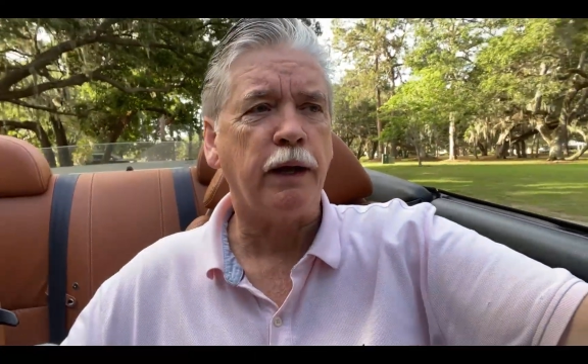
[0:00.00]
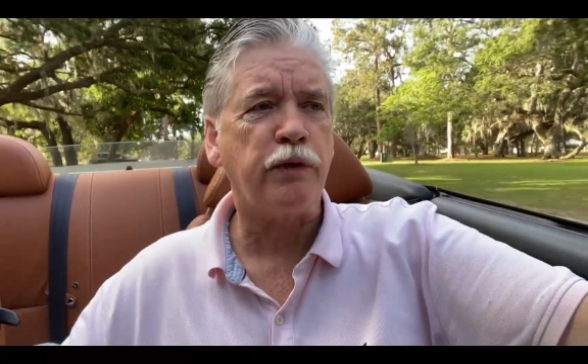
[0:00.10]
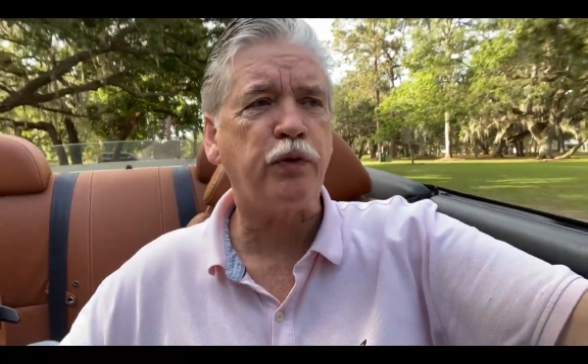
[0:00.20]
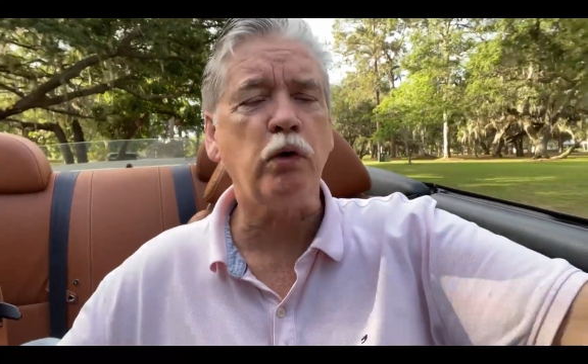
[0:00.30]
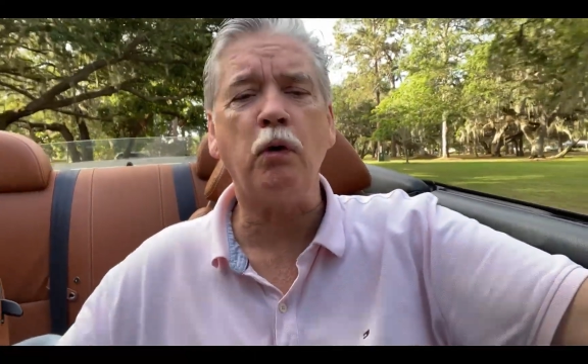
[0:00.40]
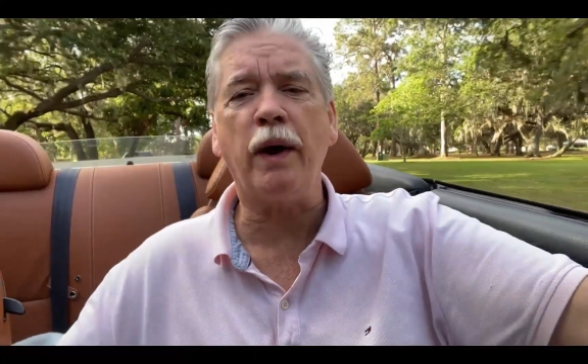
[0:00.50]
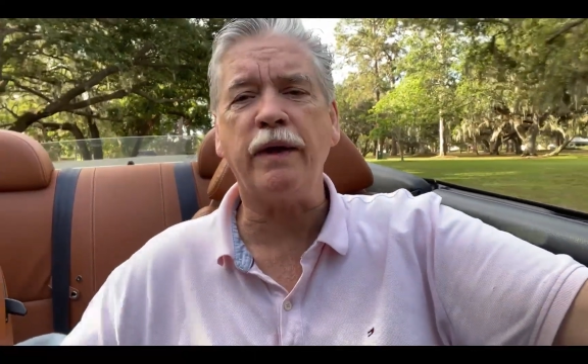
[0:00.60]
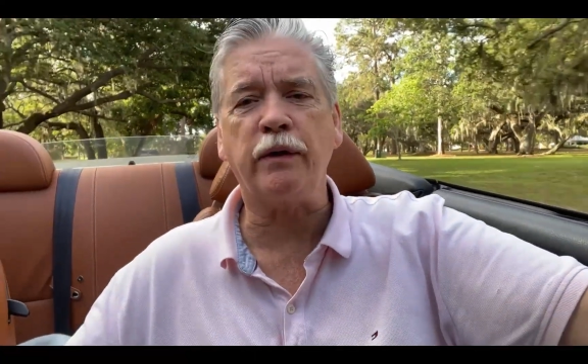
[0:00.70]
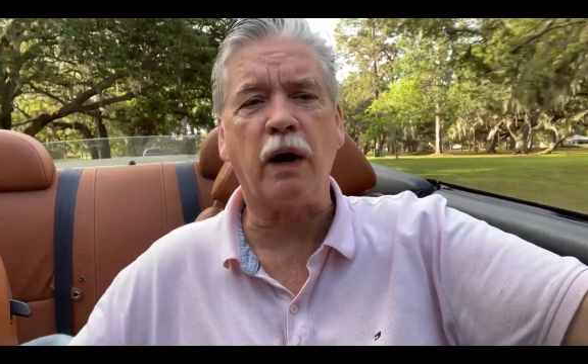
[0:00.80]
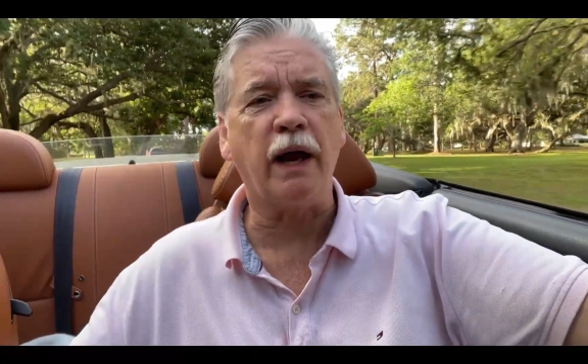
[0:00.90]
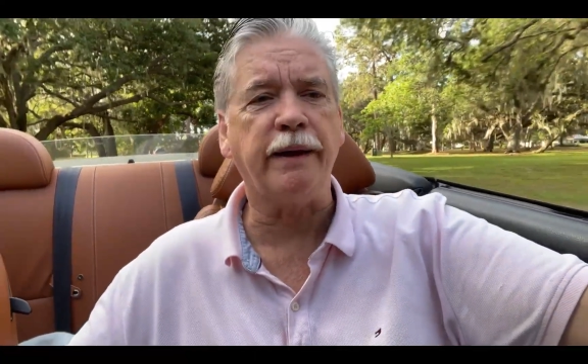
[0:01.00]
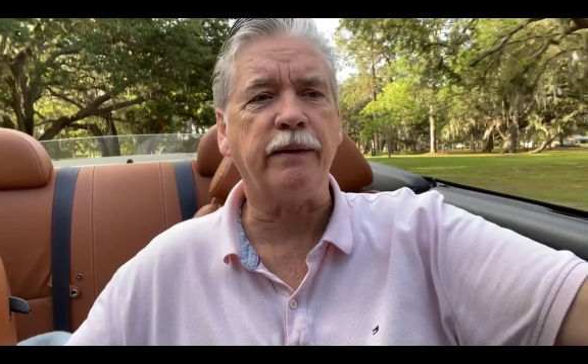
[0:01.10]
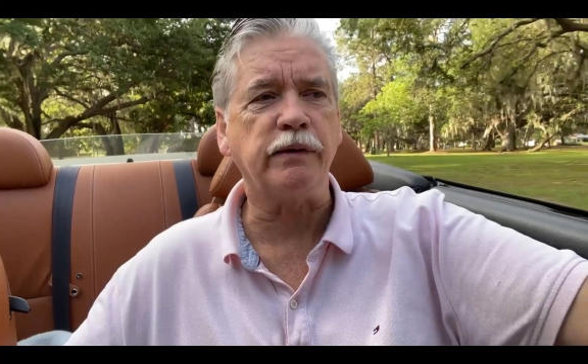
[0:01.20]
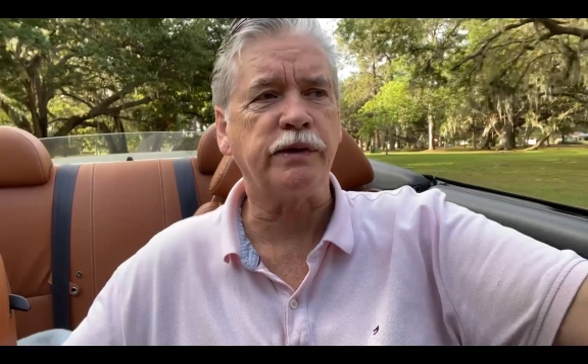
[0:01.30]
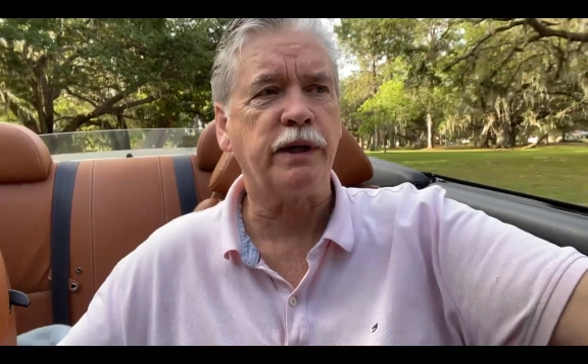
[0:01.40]
threw away their
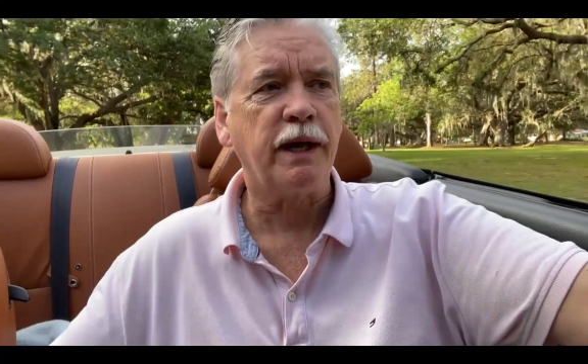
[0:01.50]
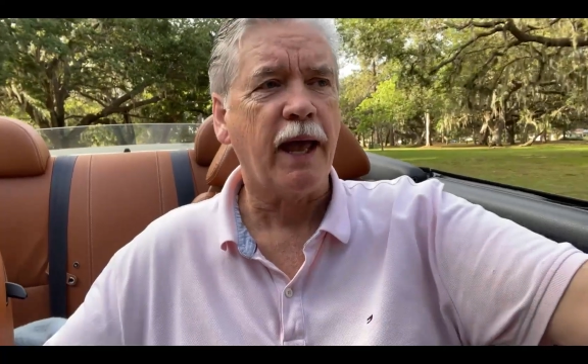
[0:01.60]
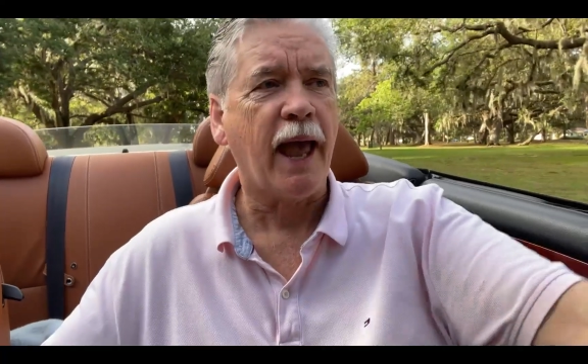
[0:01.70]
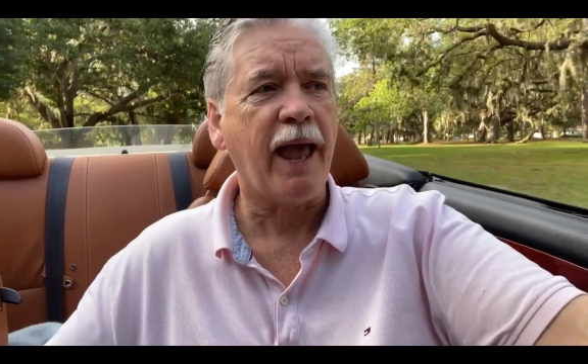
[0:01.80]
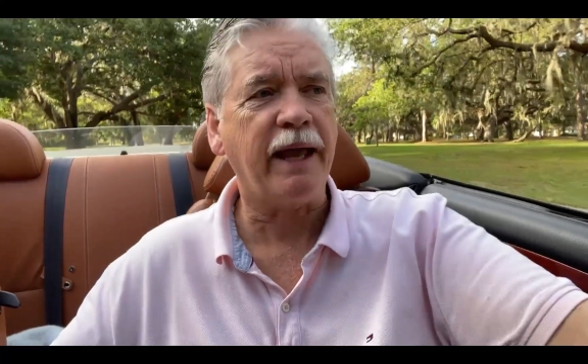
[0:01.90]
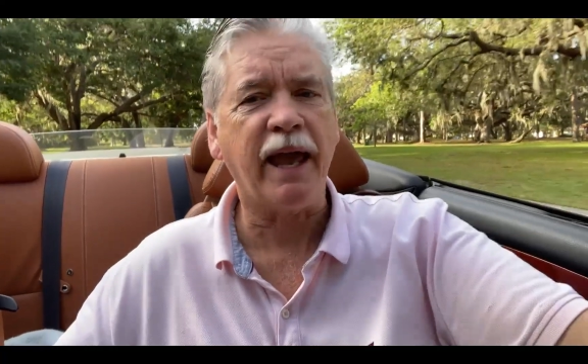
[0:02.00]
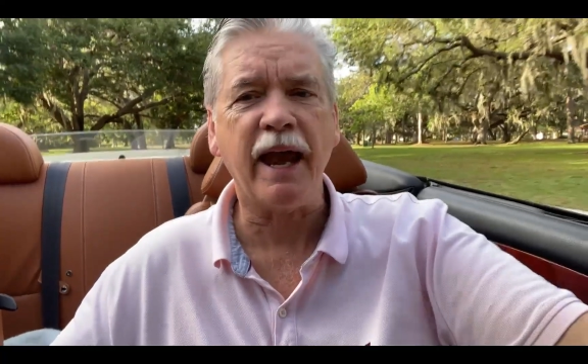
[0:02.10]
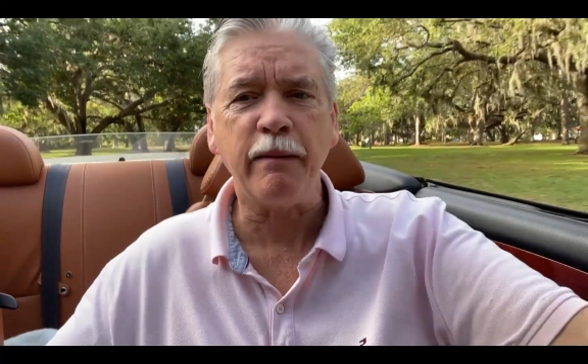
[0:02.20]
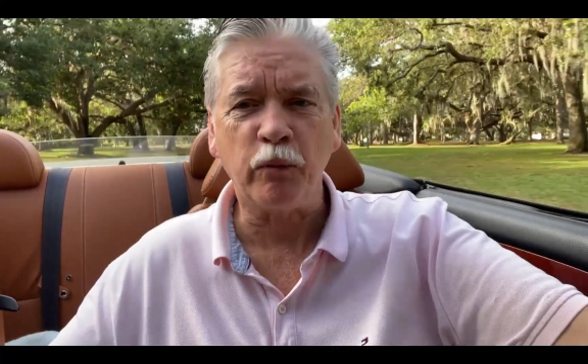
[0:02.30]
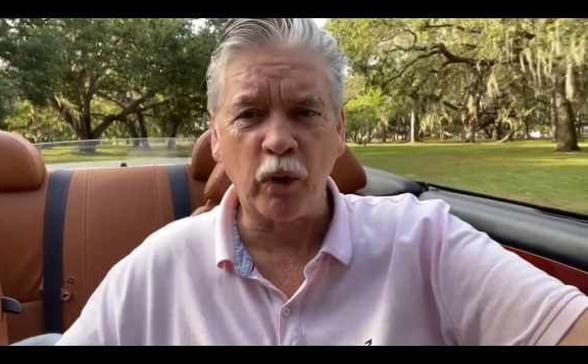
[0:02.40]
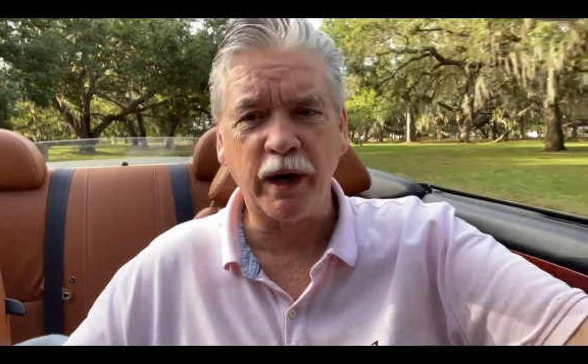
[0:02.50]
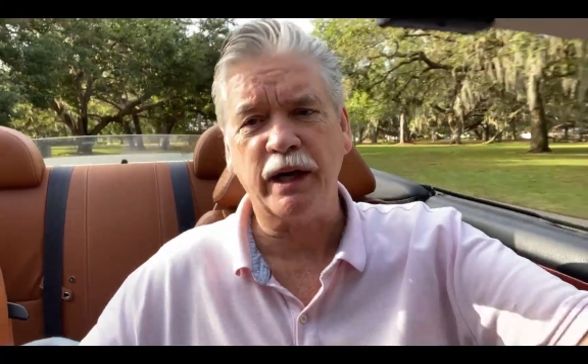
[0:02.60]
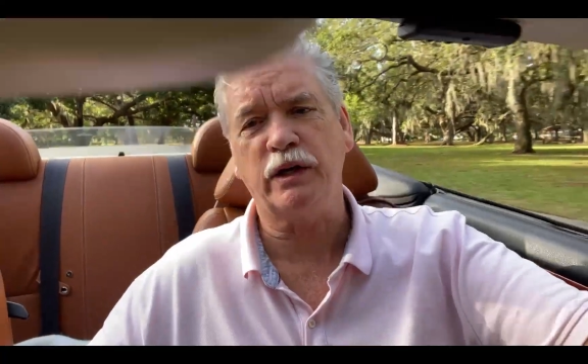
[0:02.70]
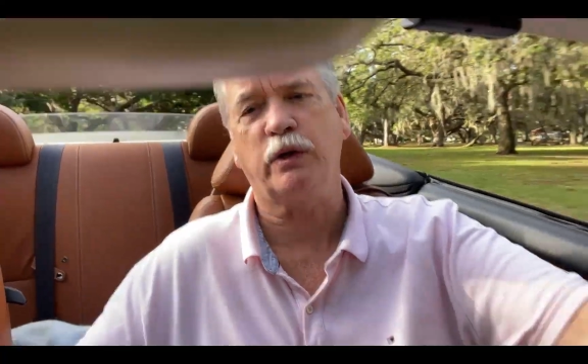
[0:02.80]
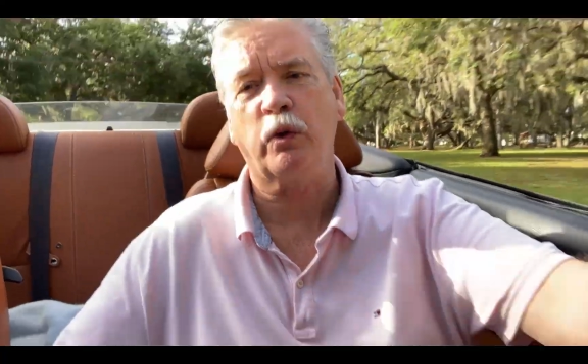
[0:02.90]
idols and came
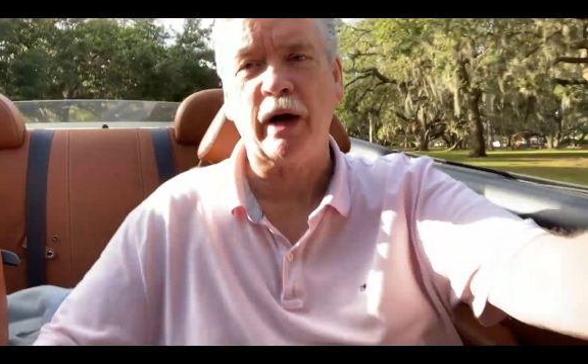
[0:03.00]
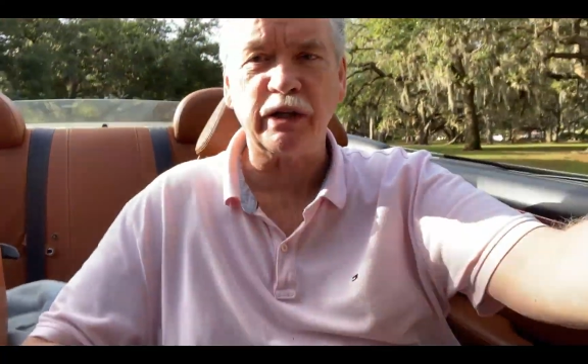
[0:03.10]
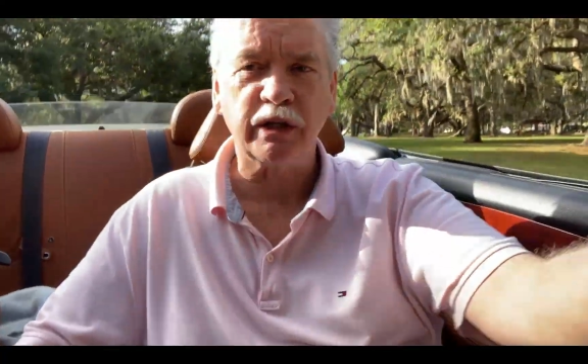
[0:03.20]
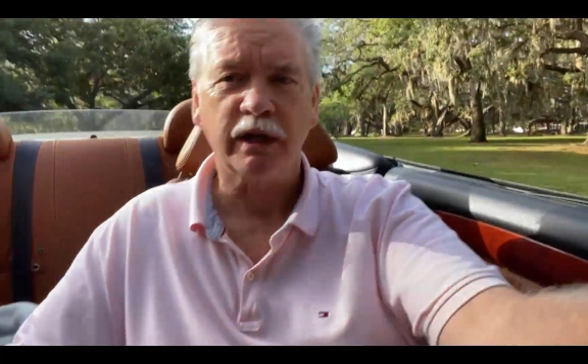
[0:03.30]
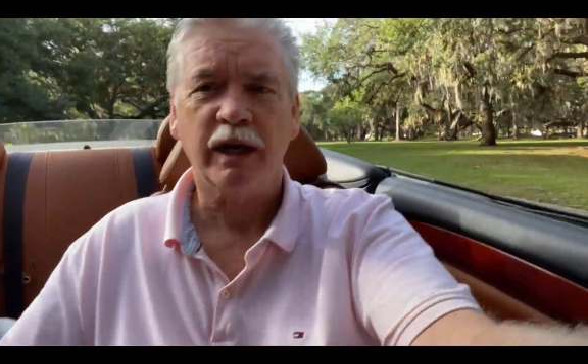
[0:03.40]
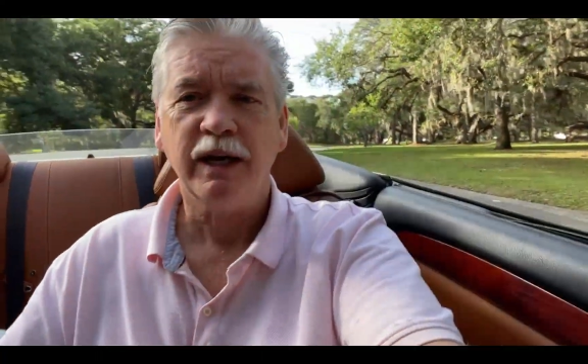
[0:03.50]
running to Christ.